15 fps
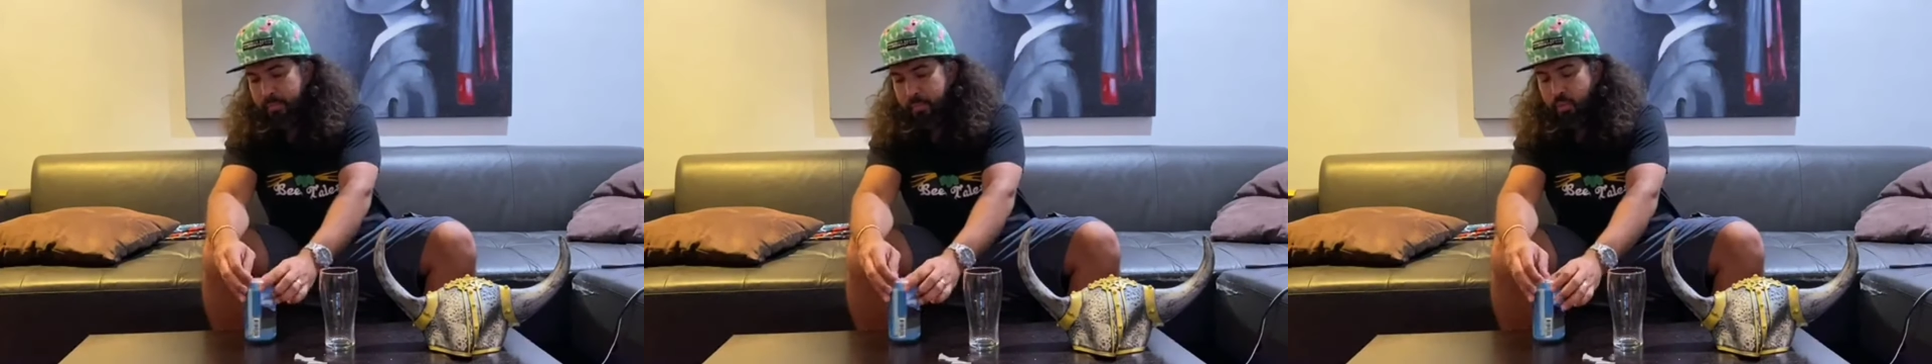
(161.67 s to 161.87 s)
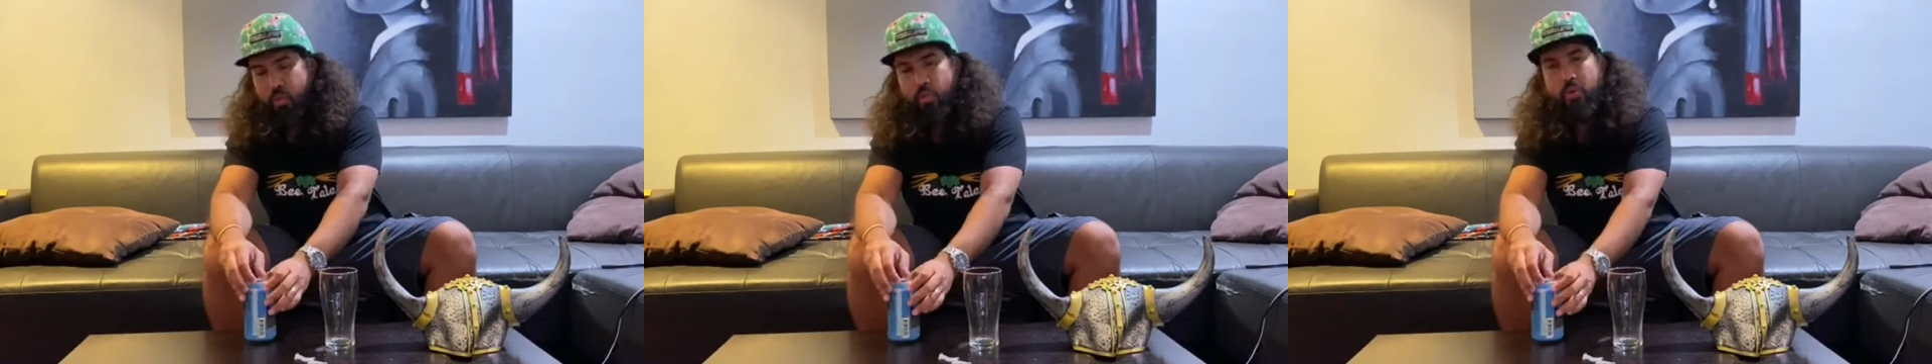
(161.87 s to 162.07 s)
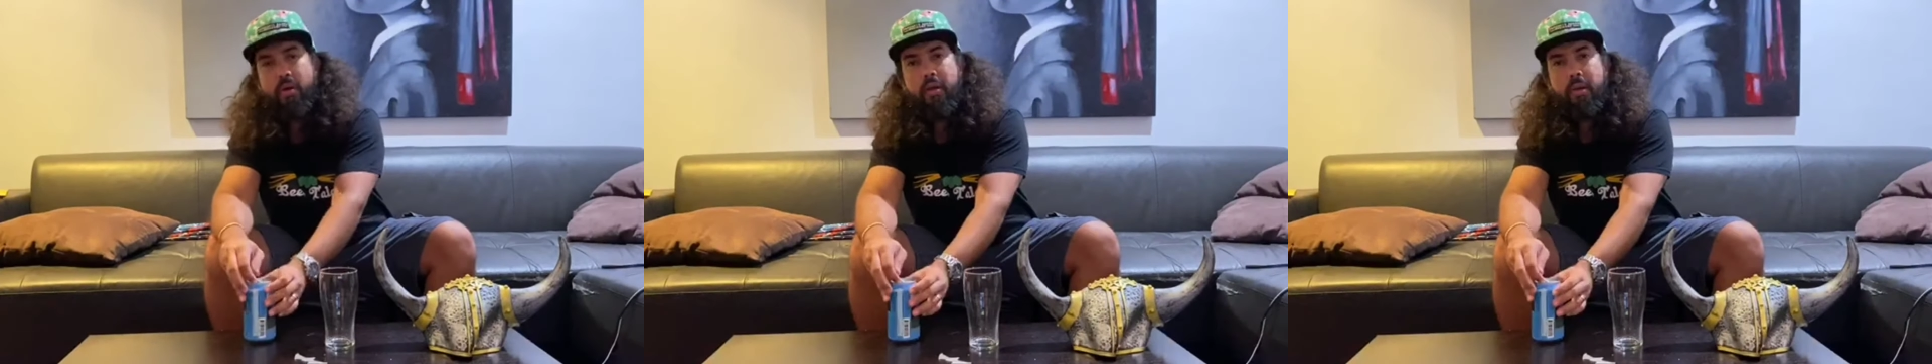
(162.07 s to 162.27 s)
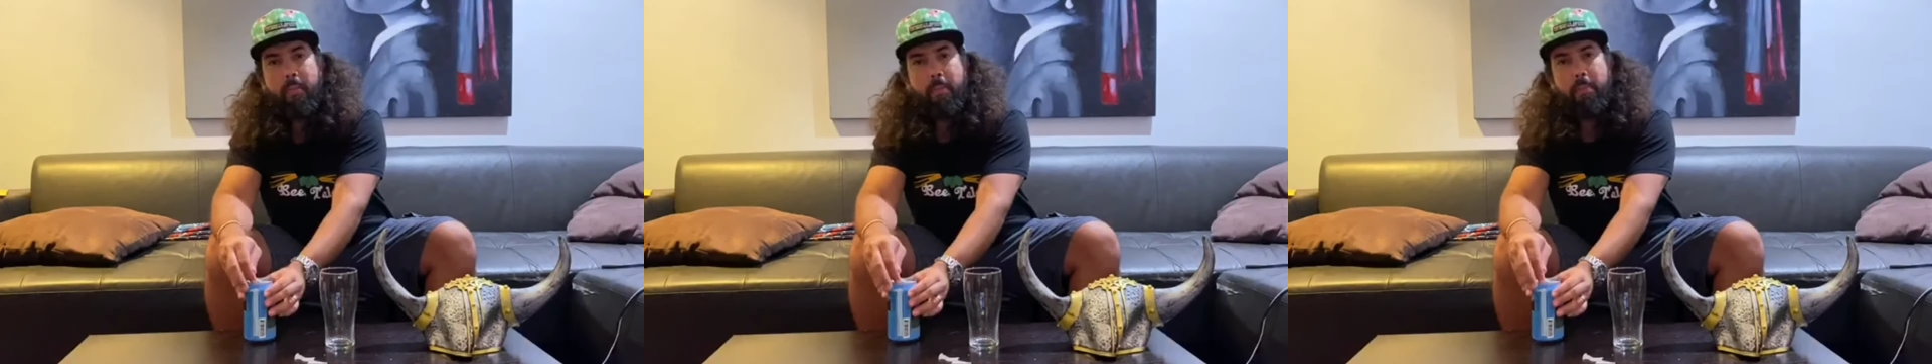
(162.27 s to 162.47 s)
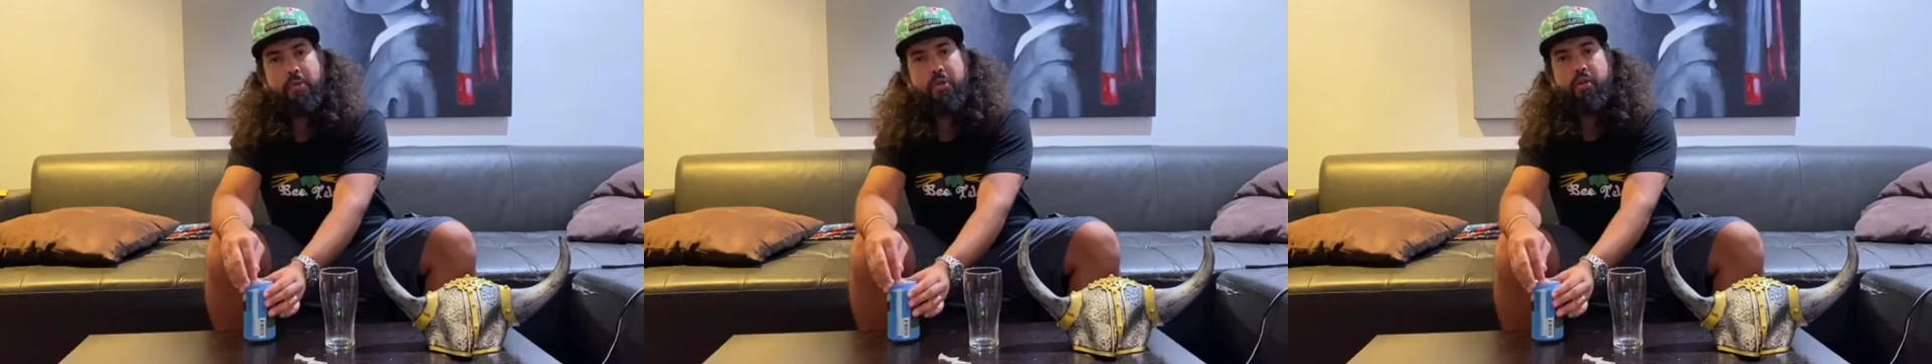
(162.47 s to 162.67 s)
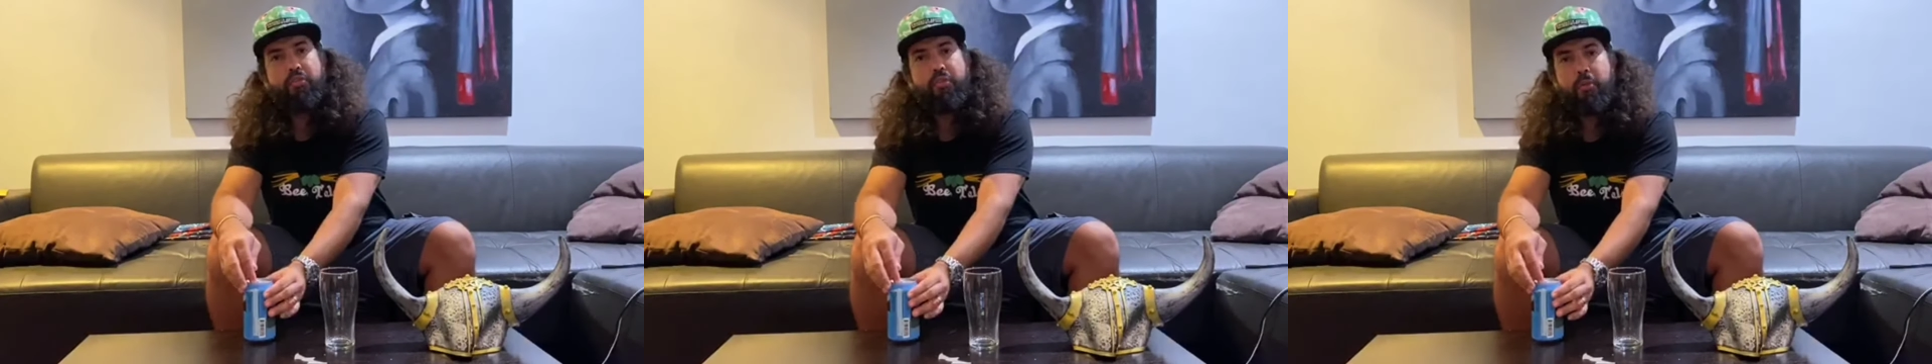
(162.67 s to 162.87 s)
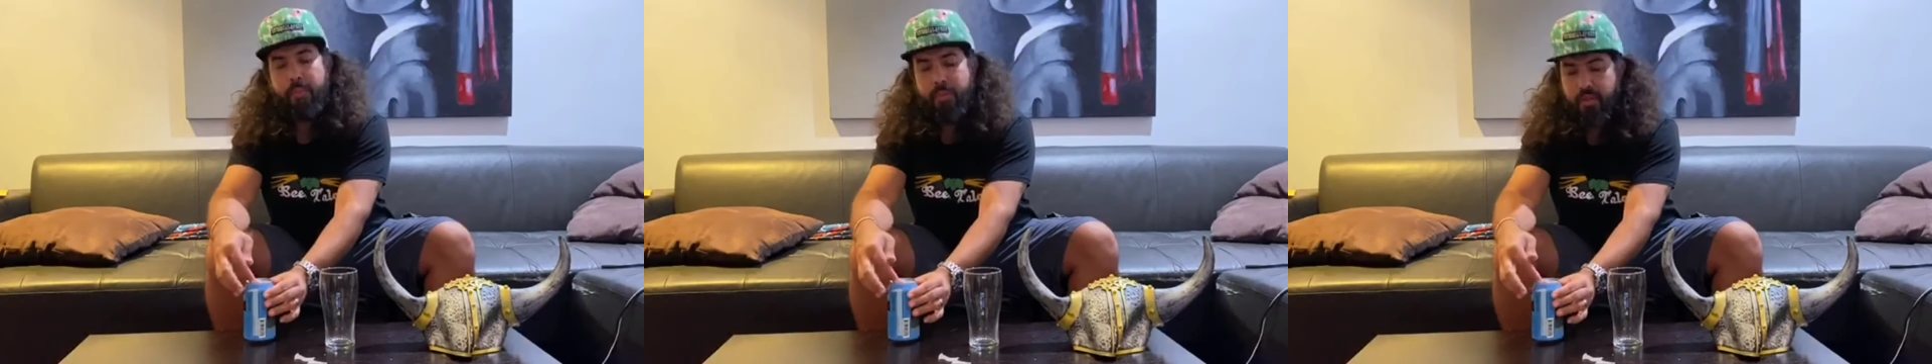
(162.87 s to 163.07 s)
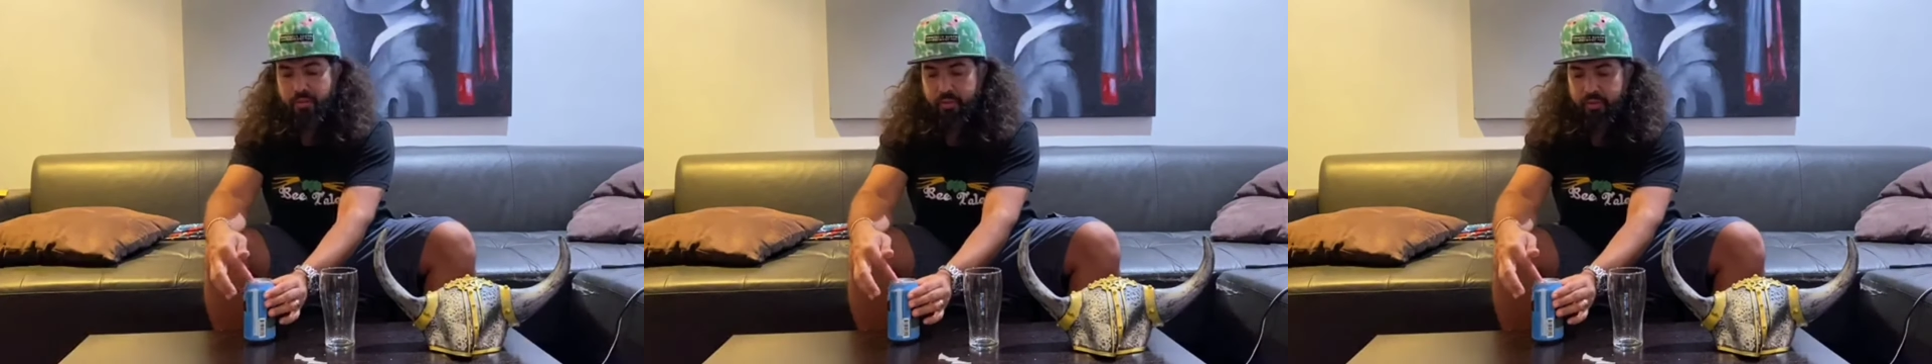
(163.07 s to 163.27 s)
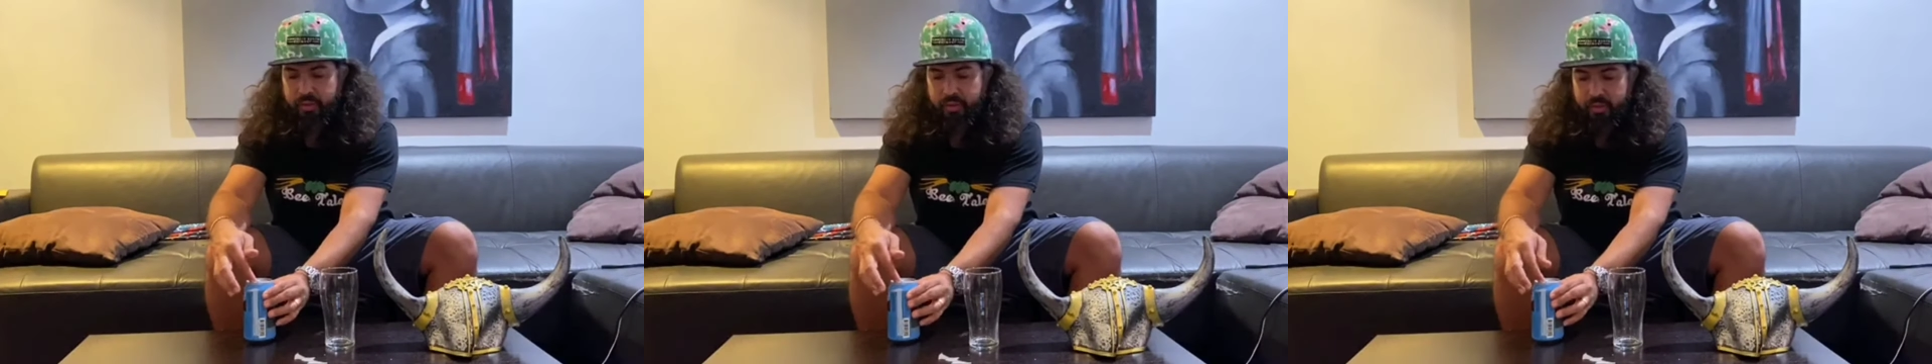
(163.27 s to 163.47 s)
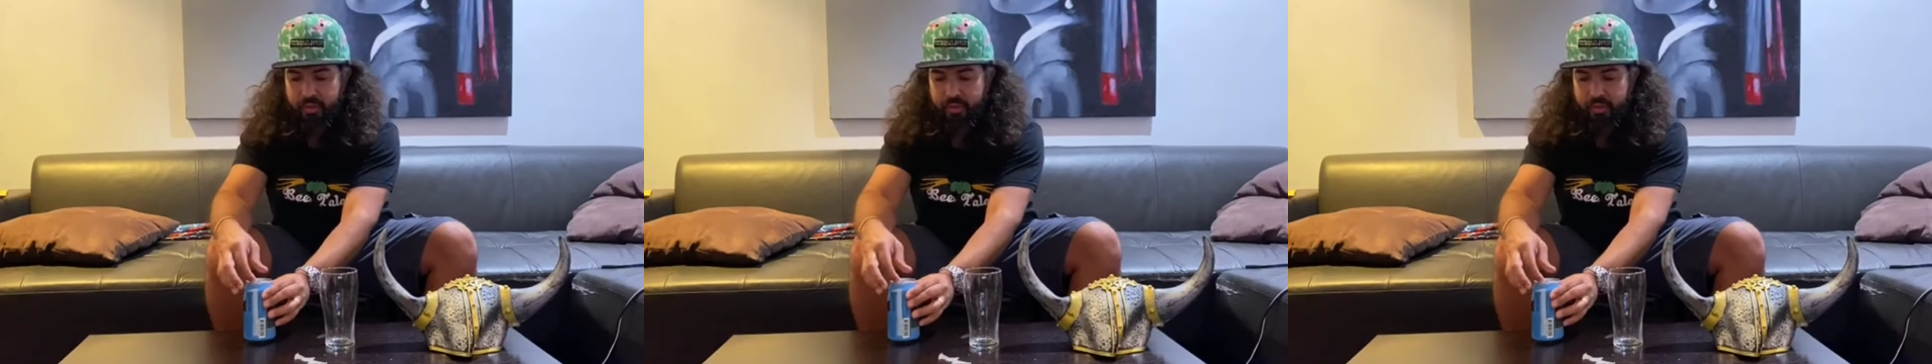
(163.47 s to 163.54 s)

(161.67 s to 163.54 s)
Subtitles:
brew beautiful beer.